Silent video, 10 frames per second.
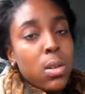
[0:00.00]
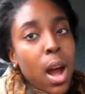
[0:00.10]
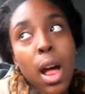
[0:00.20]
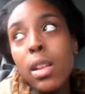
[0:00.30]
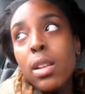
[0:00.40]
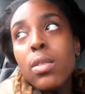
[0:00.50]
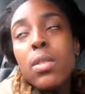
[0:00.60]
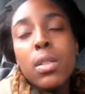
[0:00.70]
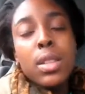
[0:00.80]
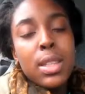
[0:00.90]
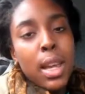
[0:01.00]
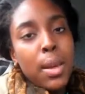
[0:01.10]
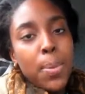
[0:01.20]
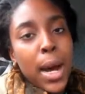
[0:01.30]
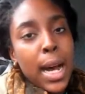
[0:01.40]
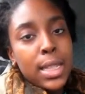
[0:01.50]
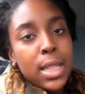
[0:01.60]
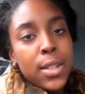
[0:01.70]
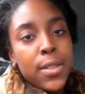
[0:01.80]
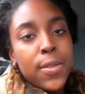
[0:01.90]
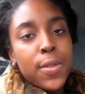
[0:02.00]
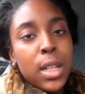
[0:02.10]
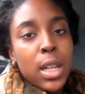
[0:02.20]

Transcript: Colin, you know, to stay positive